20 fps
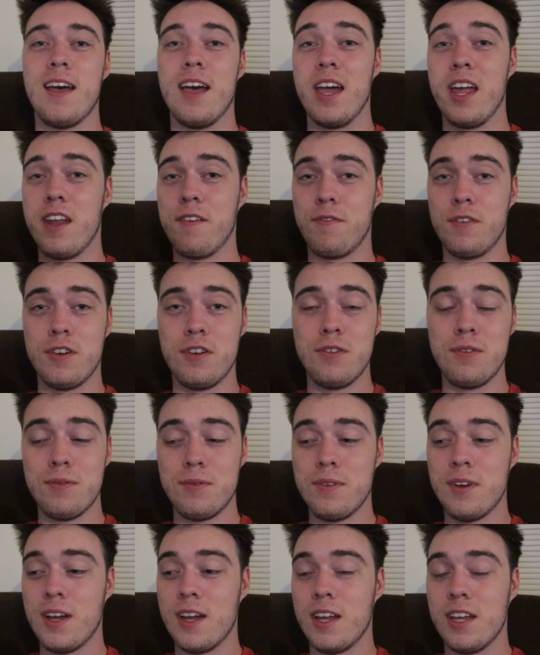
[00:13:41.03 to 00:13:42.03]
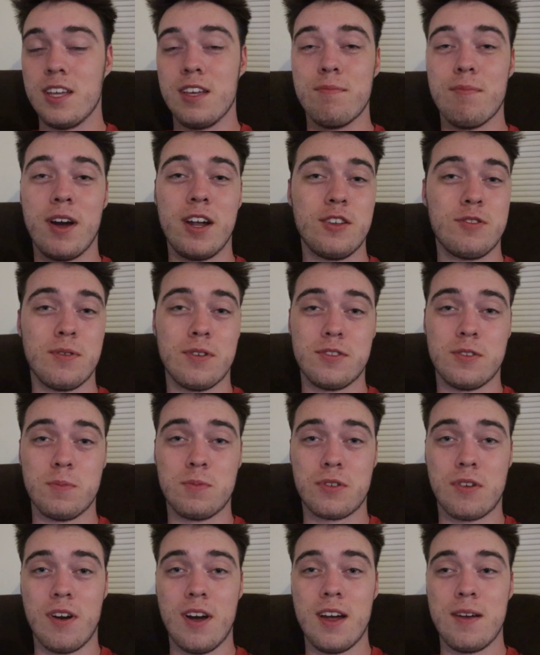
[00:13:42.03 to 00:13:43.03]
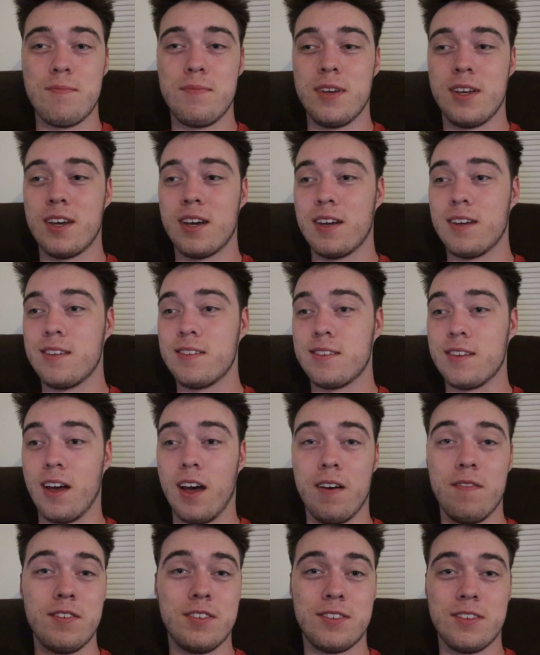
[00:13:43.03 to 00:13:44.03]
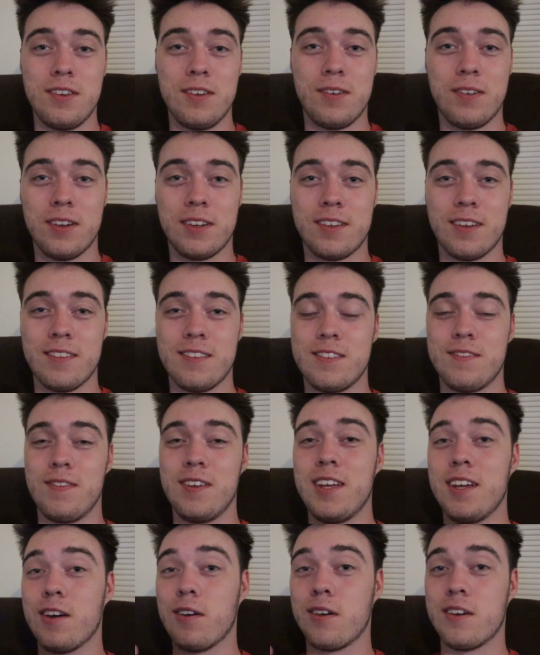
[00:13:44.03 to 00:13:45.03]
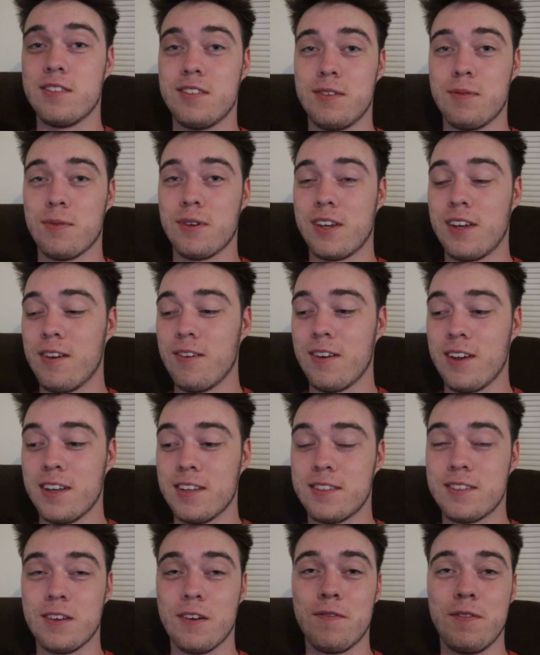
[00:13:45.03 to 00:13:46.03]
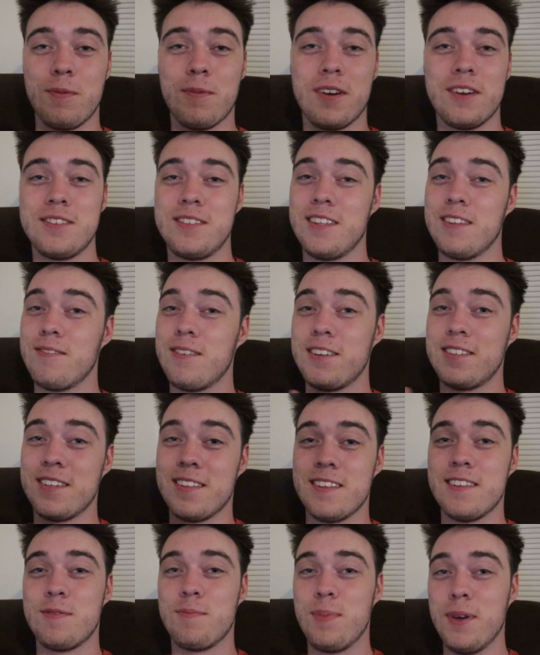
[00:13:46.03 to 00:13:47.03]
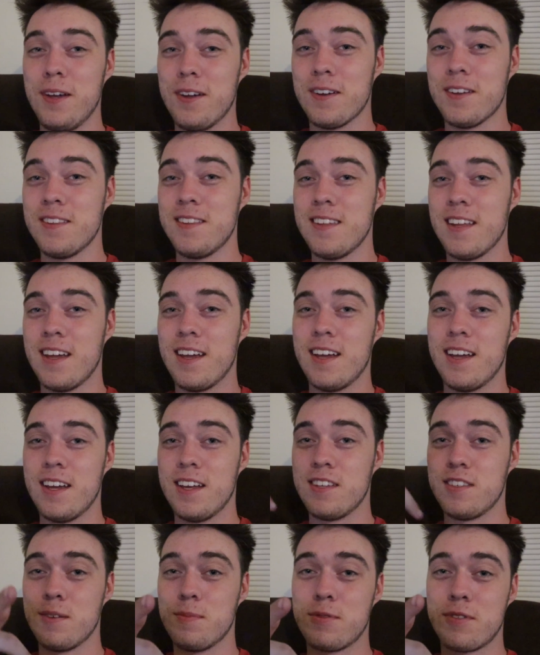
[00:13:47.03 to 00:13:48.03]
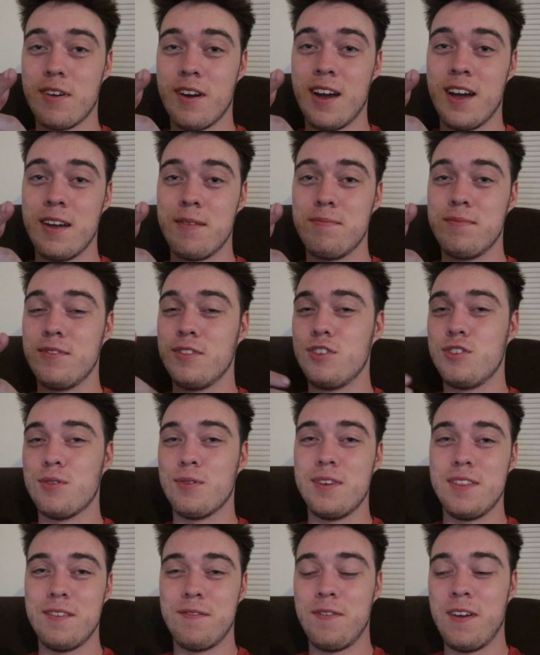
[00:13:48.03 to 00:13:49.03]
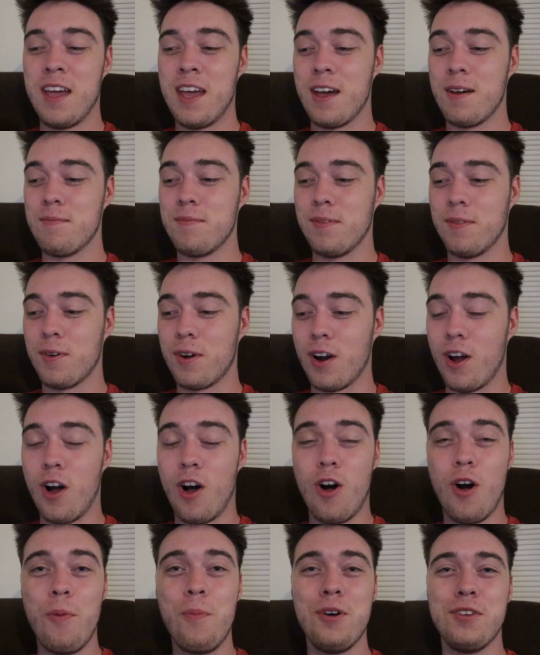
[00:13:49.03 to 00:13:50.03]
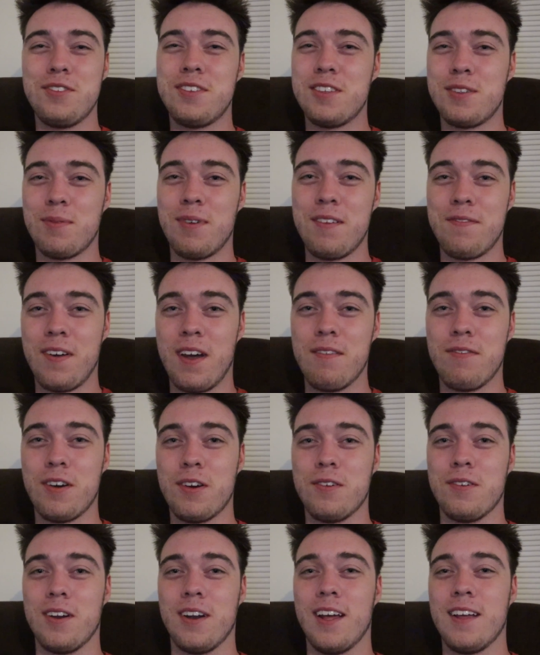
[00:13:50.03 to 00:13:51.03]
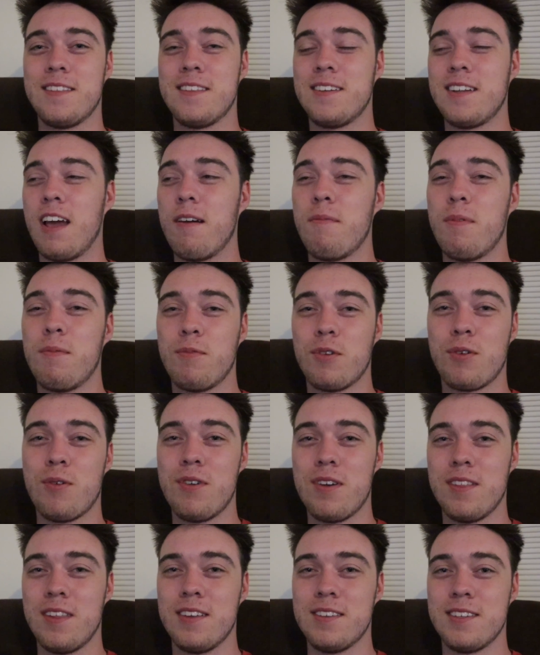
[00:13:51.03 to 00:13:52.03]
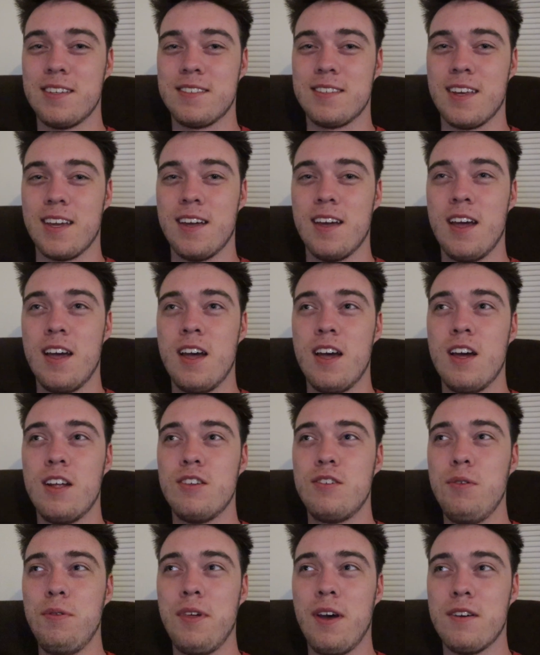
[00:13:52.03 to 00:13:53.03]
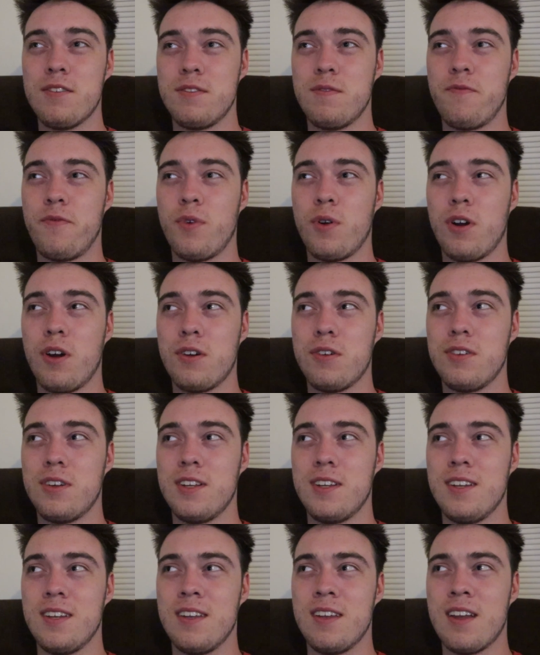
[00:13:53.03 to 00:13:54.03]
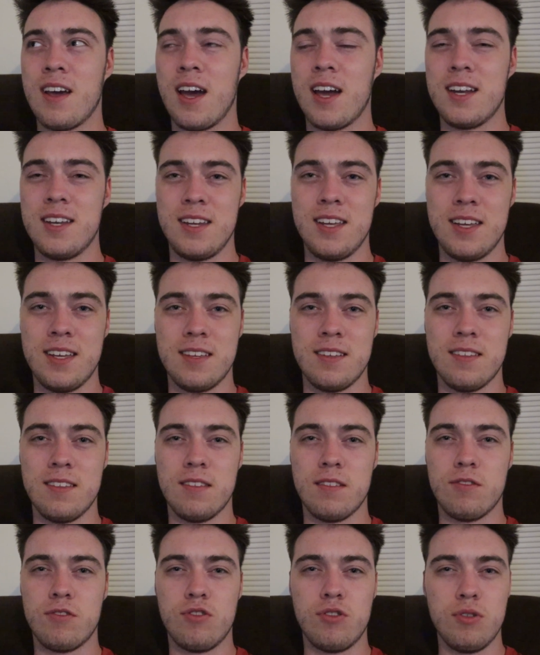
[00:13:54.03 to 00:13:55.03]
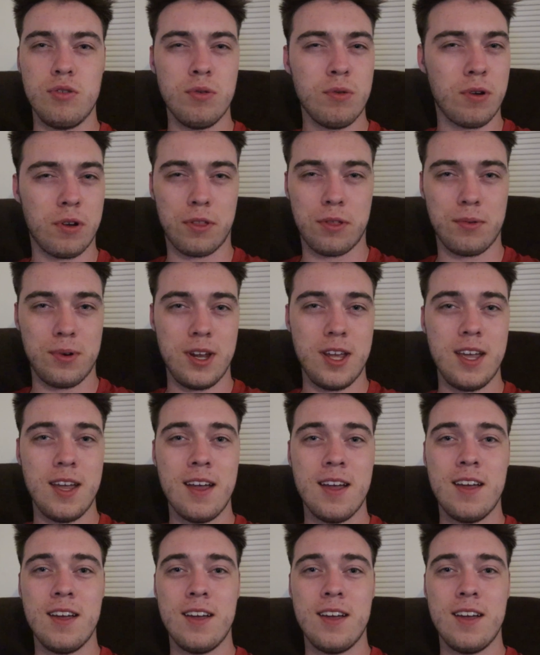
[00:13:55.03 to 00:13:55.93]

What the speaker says: And if you're new, you might as well subscribe because obviously you clicked on this video because you were curious. So if you want to see the rest of this build, subscribe, join the fam. We're almost to 2,500. At the time I'm recording this, it's at 2,492 or 3.